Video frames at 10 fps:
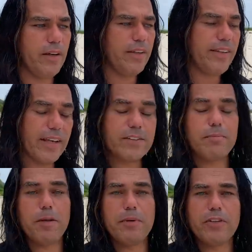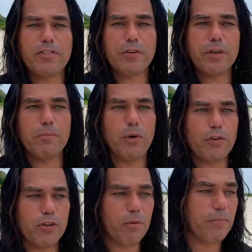Yes, maybe it's very
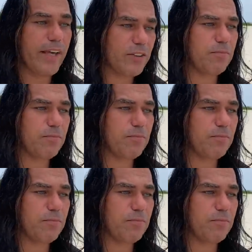emotional. Yes,